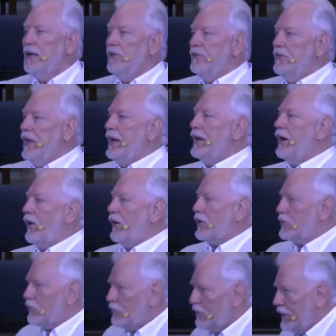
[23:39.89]
they are
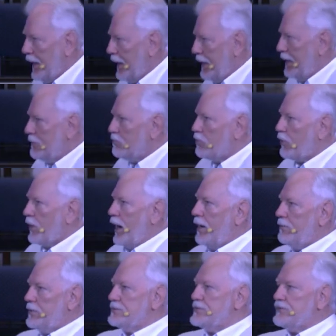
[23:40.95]
creating
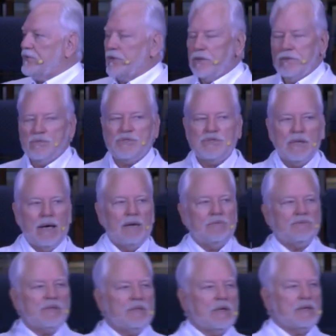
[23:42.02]
problems for
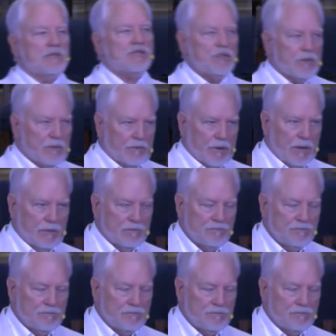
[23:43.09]
themselves and their children.